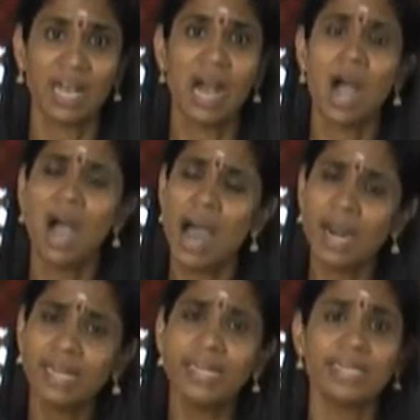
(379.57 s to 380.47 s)

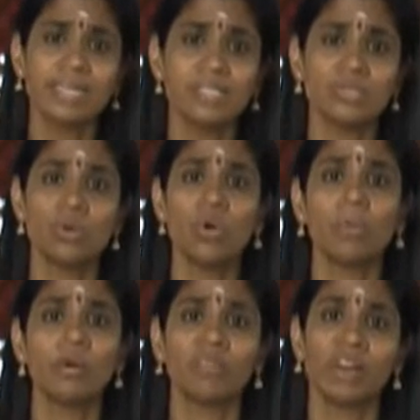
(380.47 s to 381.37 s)
Hardly kids know
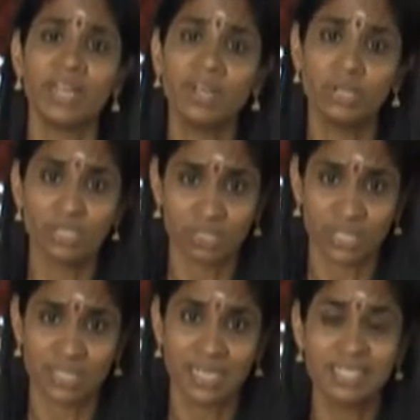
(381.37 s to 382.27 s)
about worry or
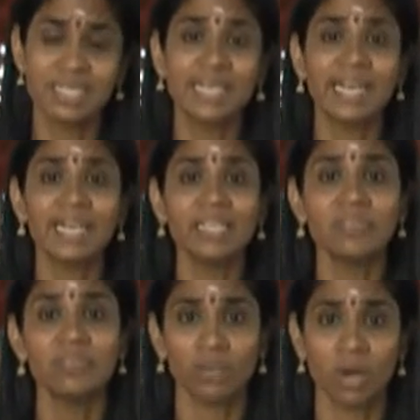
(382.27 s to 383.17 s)
stress. That is the
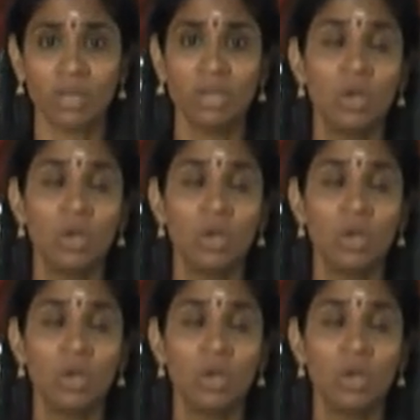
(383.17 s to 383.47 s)
negative thought.